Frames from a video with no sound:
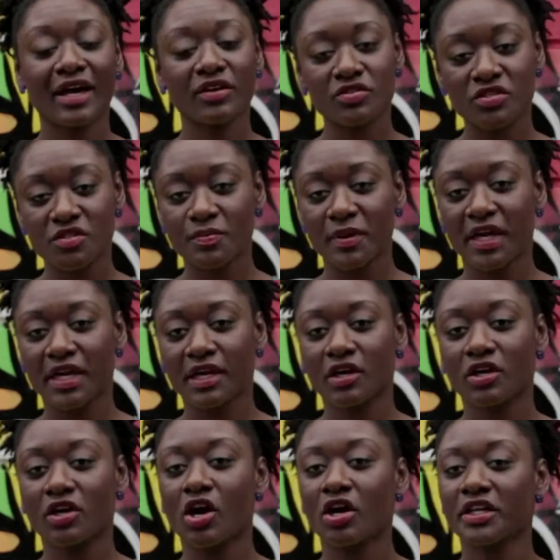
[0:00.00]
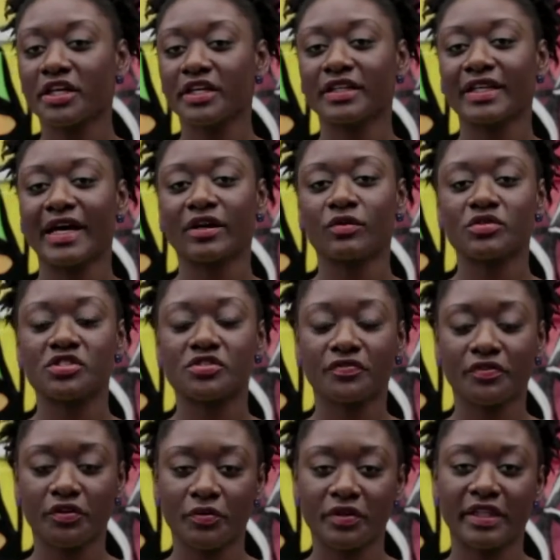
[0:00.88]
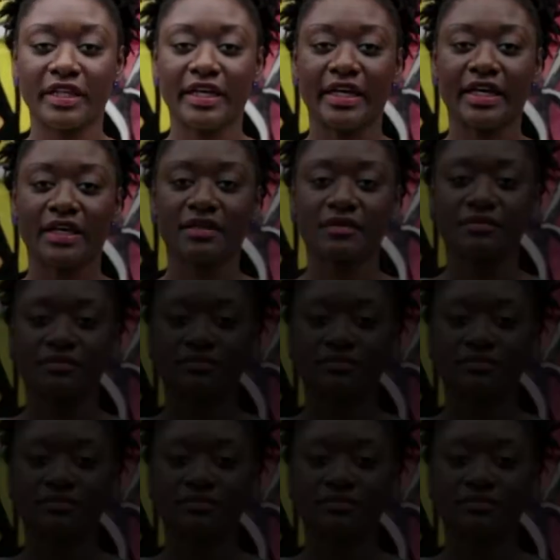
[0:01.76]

cannot speak a Ghanaian language fluently.